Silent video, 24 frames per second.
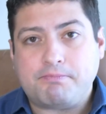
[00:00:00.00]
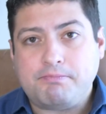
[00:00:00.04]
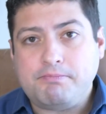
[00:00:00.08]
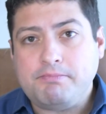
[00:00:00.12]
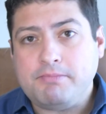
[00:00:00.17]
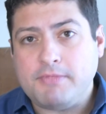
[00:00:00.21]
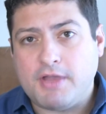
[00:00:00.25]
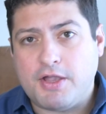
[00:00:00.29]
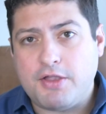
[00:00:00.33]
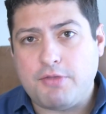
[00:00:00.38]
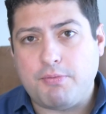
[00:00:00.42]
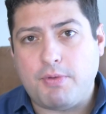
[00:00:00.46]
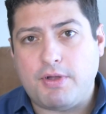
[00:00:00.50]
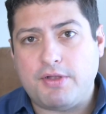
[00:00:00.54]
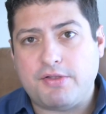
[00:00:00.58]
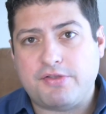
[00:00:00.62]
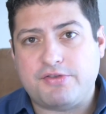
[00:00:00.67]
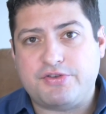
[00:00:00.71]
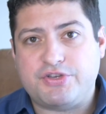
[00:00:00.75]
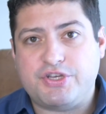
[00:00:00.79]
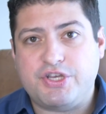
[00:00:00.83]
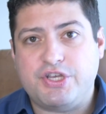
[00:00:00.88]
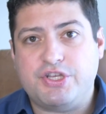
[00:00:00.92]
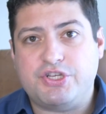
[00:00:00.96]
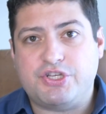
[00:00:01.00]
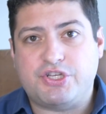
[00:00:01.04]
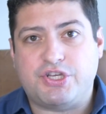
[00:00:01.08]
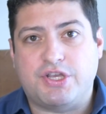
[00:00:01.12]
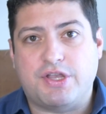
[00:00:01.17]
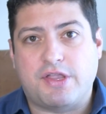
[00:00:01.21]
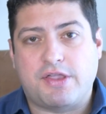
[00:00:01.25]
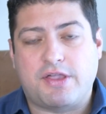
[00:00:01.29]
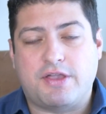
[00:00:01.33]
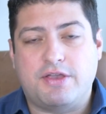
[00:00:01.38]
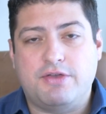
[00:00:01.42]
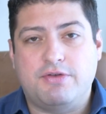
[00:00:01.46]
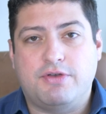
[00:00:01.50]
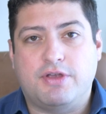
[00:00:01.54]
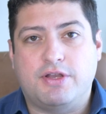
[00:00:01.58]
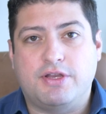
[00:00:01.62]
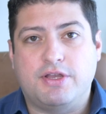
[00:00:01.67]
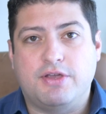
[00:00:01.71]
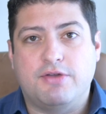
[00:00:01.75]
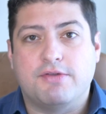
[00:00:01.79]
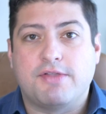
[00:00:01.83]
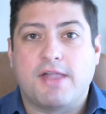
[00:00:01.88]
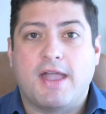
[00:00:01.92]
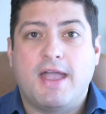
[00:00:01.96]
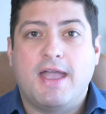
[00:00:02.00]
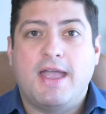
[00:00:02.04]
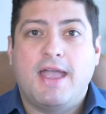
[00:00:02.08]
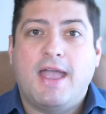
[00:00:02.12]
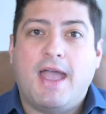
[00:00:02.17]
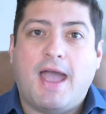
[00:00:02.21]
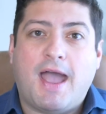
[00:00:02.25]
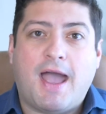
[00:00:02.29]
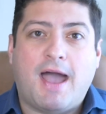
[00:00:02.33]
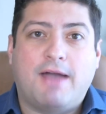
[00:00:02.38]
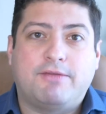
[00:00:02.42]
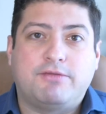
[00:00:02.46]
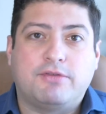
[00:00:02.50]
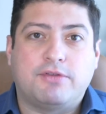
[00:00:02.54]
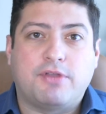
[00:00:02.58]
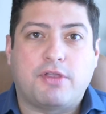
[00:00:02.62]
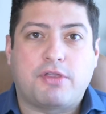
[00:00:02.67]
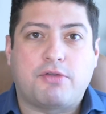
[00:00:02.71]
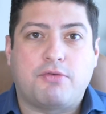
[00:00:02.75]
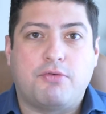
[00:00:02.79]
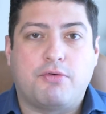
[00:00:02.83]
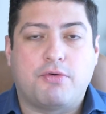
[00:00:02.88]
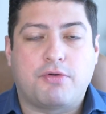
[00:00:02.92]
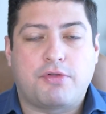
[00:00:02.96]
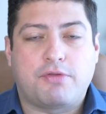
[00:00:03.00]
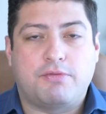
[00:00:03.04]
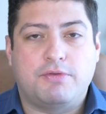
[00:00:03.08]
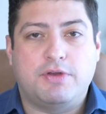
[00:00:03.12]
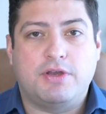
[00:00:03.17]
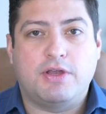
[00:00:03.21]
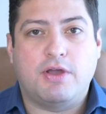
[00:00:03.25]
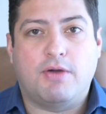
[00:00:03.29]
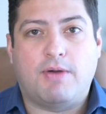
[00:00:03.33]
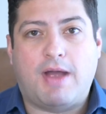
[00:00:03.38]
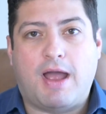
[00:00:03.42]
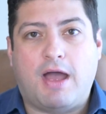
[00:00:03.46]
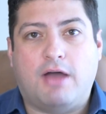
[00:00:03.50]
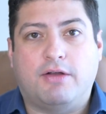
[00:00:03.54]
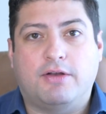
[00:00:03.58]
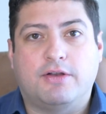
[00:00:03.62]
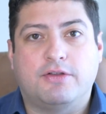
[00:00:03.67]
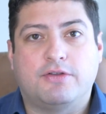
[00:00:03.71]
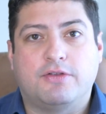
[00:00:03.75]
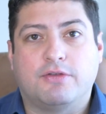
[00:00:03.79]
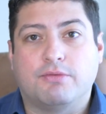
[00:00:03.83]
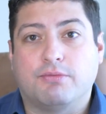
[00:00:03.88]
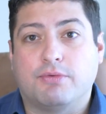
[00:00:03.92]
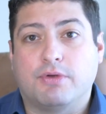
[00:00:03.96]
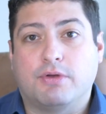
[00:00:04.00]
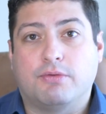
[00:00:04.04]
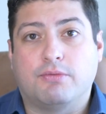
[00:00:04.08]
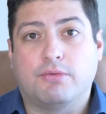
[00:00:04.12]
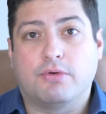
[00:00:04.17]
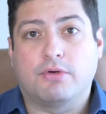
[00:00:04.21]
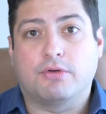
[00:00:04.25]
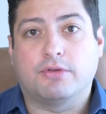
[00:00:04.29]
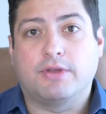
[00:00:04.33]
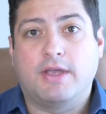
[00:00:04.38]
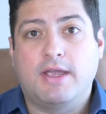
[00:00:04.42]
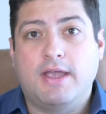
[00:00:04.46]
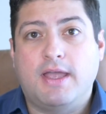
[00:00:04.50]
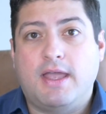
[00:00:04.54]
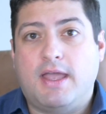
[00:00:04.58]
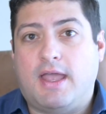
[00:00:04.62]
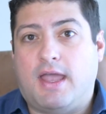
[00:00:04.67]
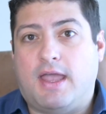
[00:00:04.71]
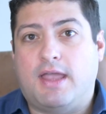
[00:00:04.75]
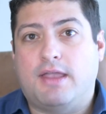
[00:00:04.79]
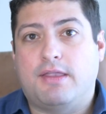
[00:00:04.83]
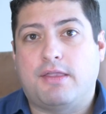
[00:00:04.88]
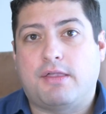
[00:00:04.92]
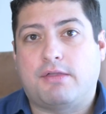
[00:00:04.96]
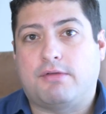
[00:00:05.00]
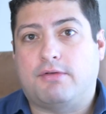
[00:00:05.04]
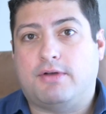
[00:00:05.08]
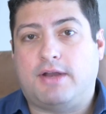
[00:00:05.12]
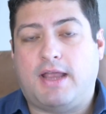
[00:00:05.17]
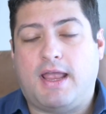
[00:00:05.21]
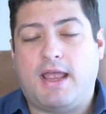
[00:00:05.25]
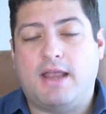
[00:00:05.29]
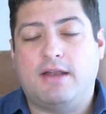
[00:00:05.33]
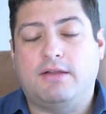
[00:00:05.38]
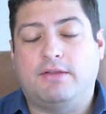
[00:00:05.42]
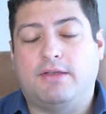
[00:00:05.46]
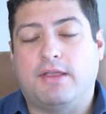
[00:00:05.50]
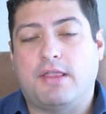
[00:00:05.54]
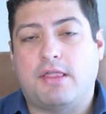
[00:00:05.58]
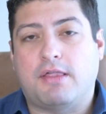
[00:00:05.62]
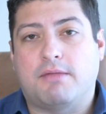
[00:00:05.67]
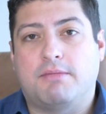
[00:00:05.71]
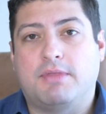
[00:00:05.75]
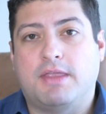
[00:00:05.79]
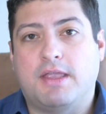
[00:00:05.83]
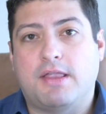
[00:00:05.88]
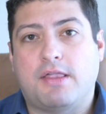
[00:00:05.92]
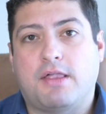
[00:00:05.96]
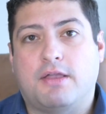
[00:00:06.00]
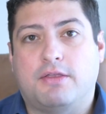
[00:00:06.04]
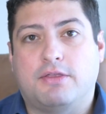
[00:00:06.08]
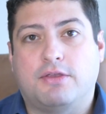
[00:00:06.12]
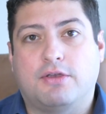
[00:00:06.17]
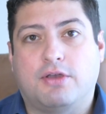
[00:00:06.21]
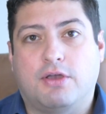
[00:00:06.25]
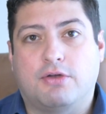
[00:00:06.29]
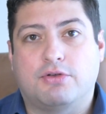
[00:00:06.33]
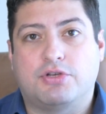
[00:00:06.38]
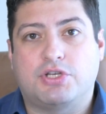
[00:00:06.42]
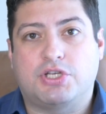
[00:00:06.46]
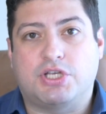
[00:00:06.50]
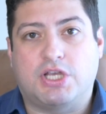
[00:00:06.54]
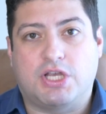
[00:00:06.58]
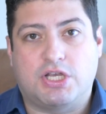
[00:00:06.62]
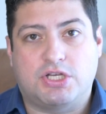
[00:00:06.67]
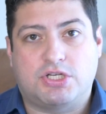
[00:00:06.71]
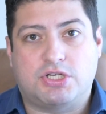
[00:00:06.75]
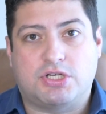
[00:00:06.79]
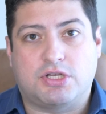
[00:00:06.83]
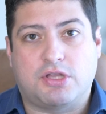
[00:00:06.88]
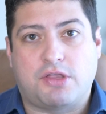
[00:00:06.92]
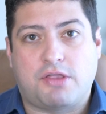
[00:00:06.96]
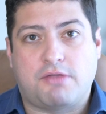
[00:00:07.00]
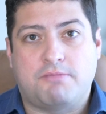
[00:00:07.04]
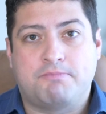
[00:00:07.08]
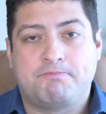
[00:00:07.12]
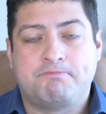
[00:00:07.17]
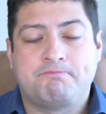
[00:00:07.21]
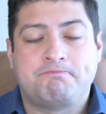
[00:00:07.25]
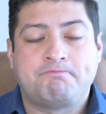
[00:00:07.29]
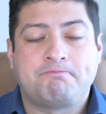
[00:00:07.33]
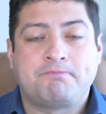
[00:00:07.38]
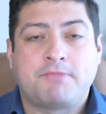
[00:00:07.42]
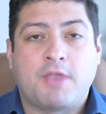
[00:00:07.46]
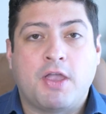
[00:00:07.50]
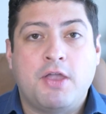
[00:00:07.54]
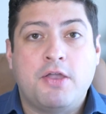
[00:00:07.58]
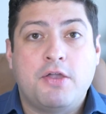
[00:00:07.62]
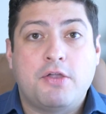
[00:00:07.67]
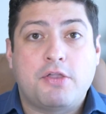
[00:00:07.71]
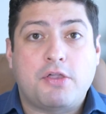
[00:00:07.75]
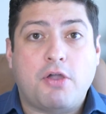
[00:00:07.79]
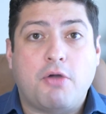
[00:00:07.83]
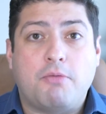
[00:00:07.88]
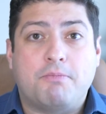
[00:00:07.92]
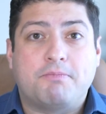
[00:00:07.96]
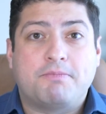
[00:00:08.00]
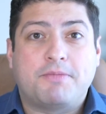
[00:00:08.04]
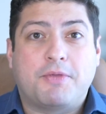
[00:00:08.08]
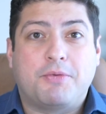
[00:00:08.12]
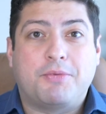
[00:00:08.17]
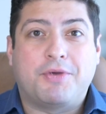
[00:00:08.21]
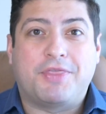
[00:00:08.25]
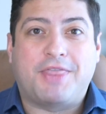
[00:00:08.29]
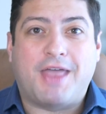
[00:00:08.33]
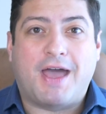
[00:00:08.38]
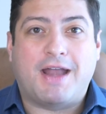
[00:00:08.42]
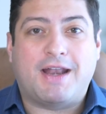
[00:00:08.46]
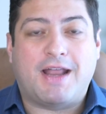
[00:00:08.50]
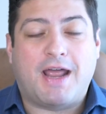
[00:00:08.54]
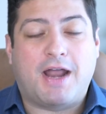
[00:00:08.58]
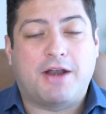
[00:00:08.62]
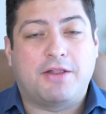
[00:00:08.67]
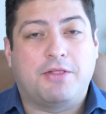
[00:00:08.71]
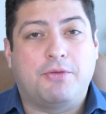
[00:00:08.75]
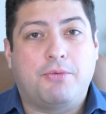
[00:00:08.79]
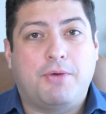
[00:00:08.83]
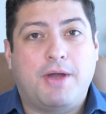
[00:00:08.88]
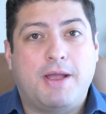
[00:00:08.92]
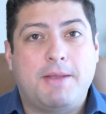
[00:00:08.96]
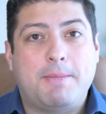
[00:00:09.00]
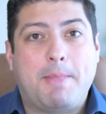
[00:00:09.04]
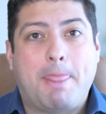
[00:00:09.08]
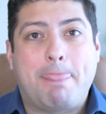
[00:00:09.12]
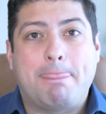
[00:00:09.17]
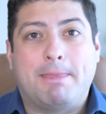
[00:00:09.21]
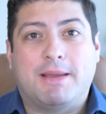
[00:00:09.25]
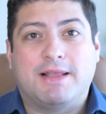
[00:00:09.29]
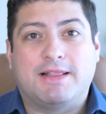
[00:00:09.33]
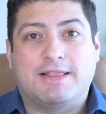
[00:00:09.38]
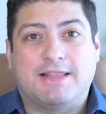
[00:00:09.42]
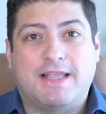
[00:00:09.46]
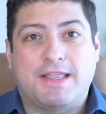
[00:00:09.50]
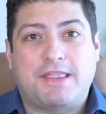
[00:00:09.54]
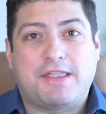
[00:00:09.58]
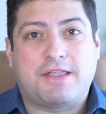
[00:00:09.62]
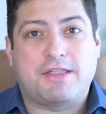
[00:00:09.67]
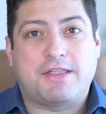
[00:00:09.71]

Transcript: as well as cheat sheets that you can use after this course when you go out into the real world and start handling some of these negotiations. So with that out of the way, let's get